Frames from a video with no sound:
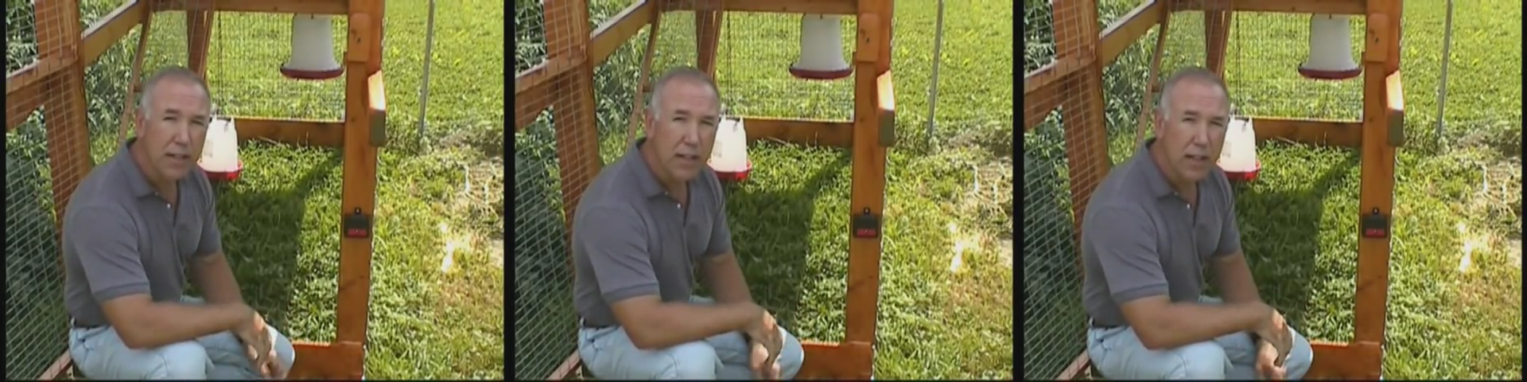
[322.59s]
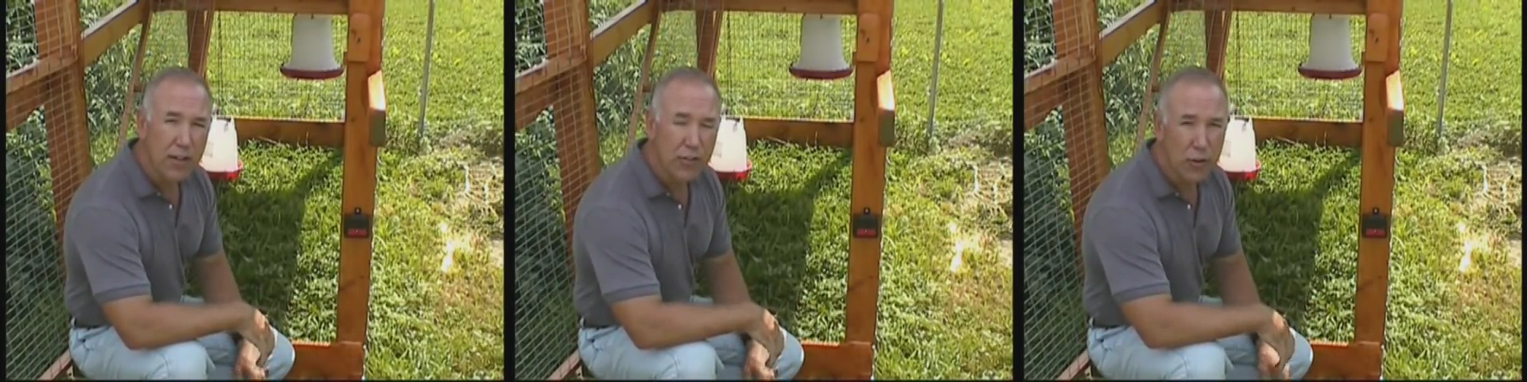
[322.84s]

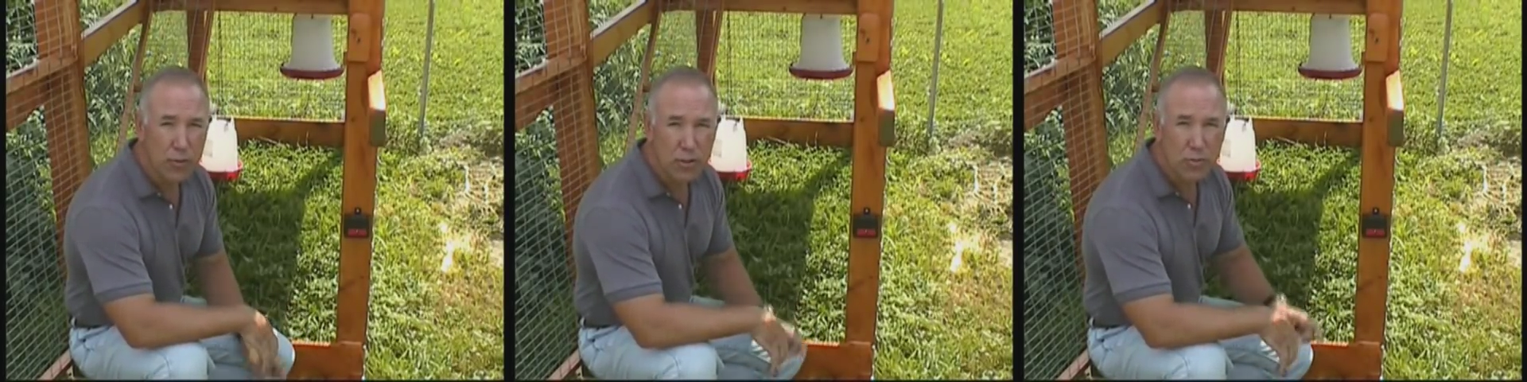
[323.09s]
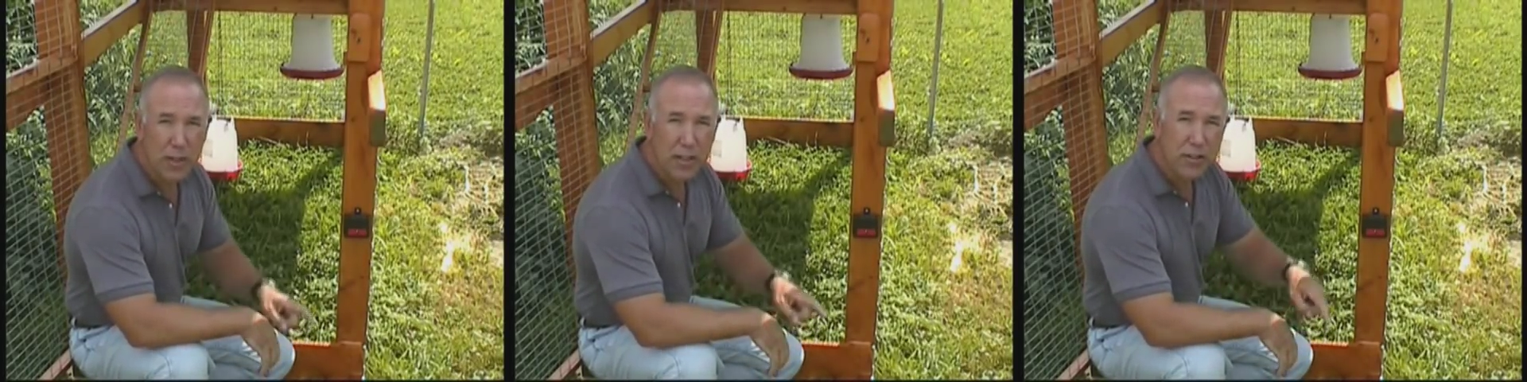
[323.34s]
is so much
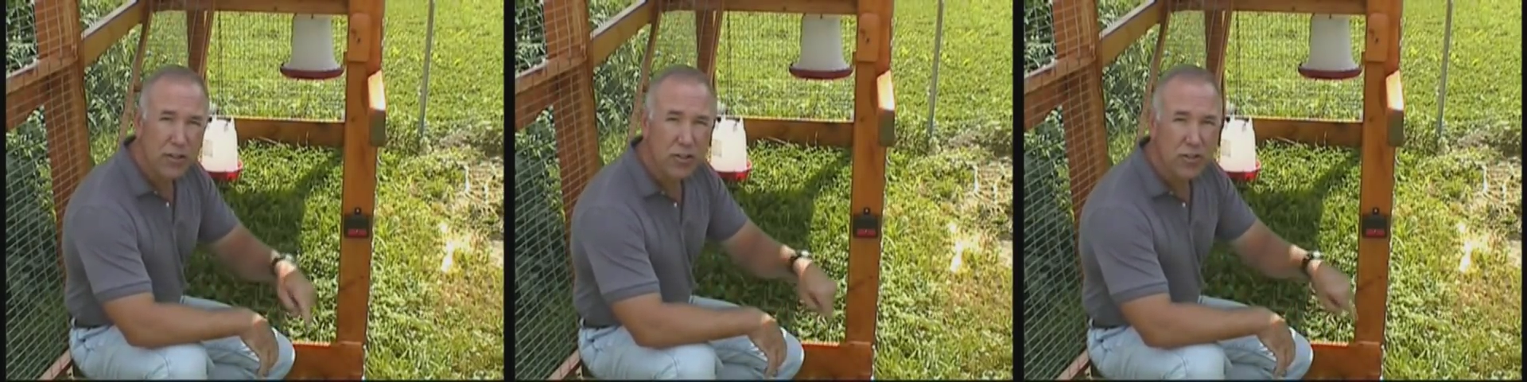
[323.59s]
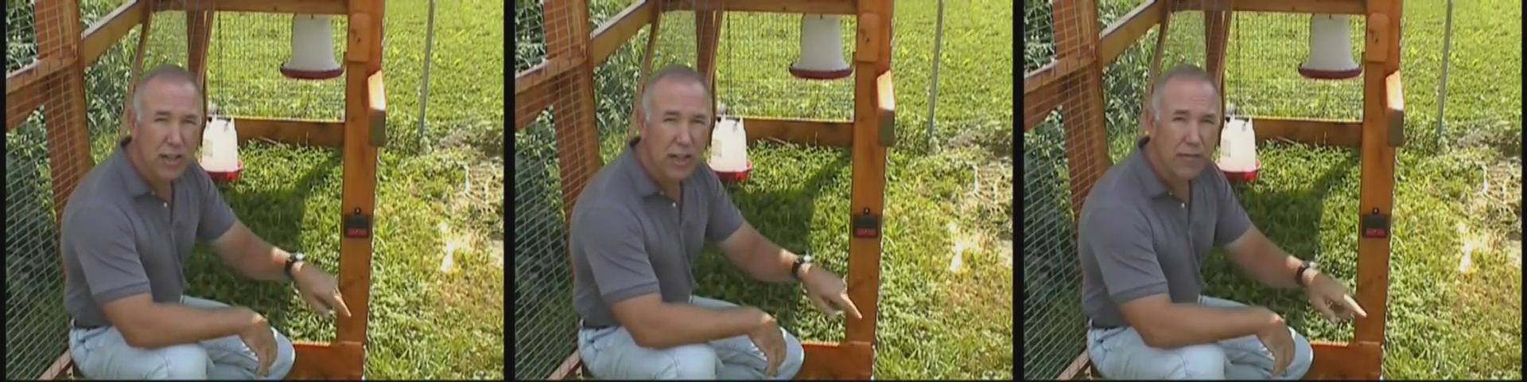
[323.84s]
better than just
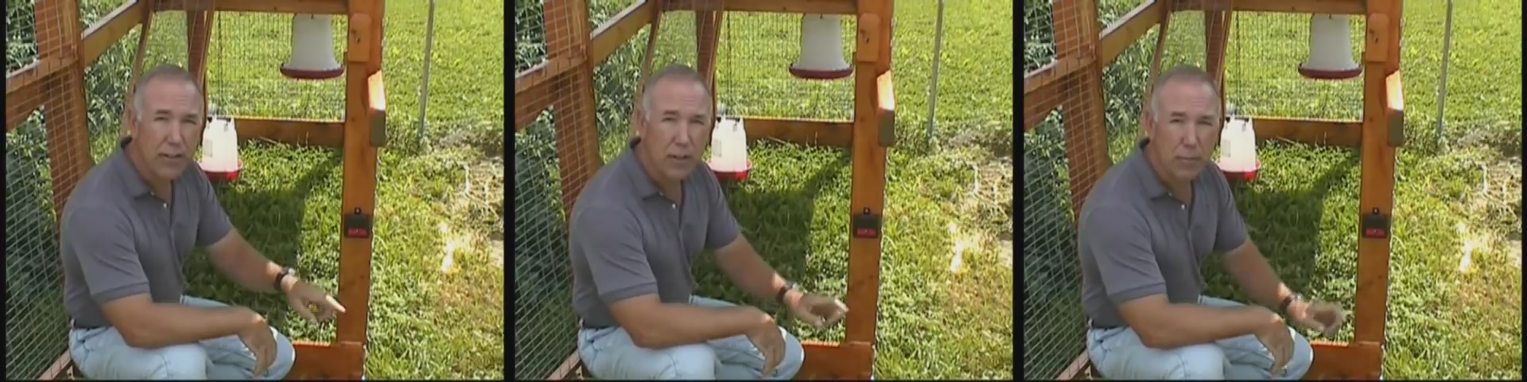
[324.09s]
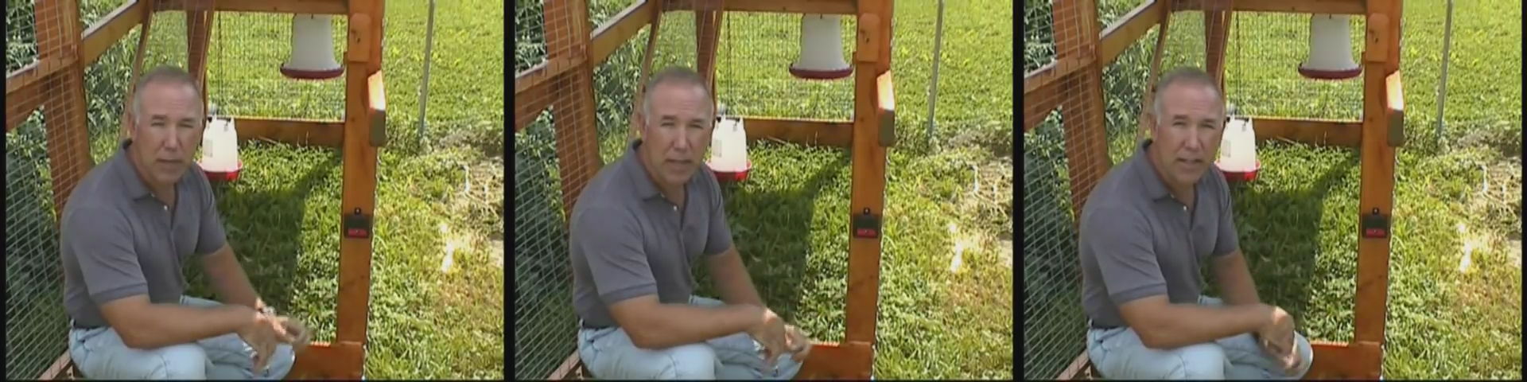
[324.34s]
having a
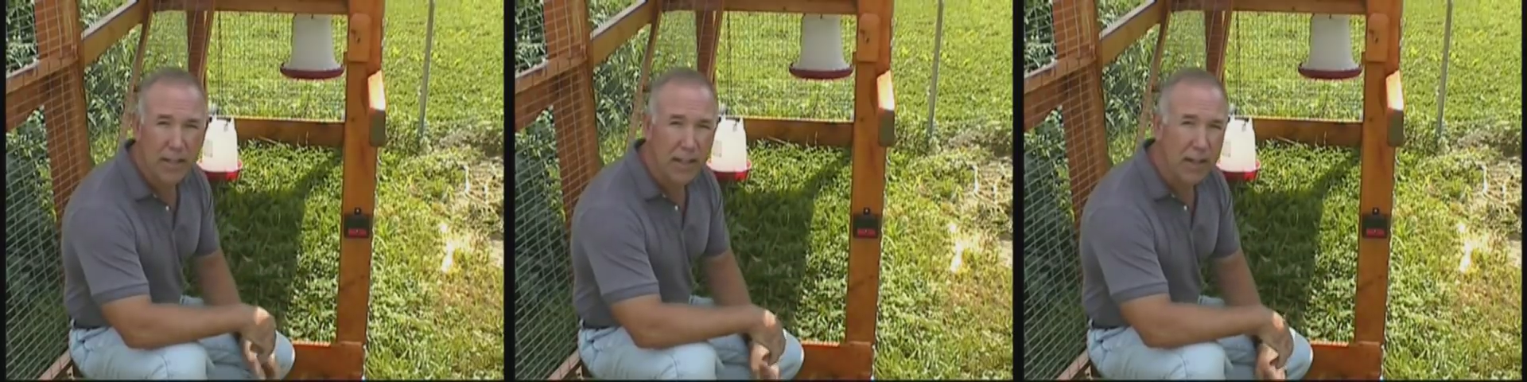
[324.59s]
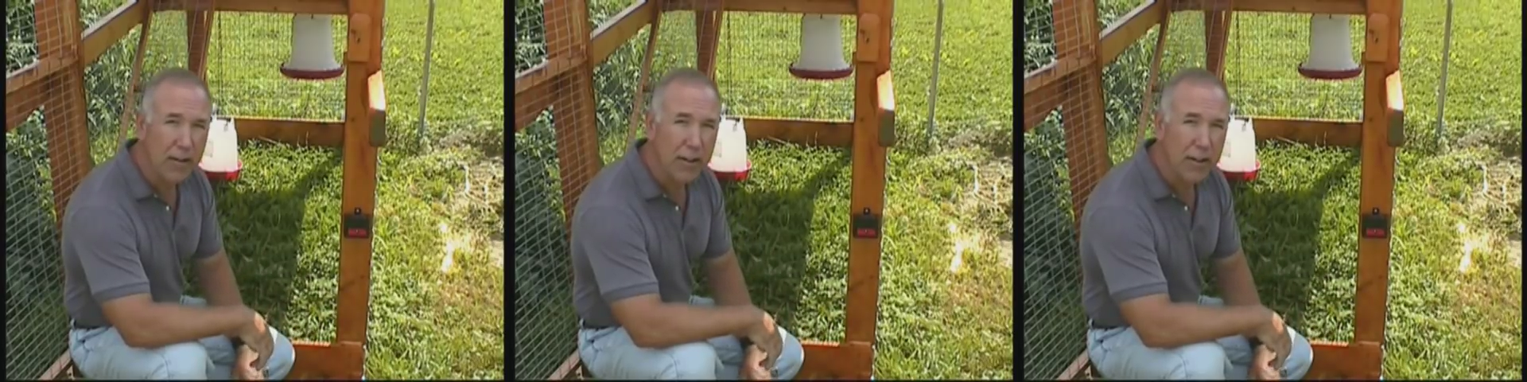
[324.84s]
penned-in area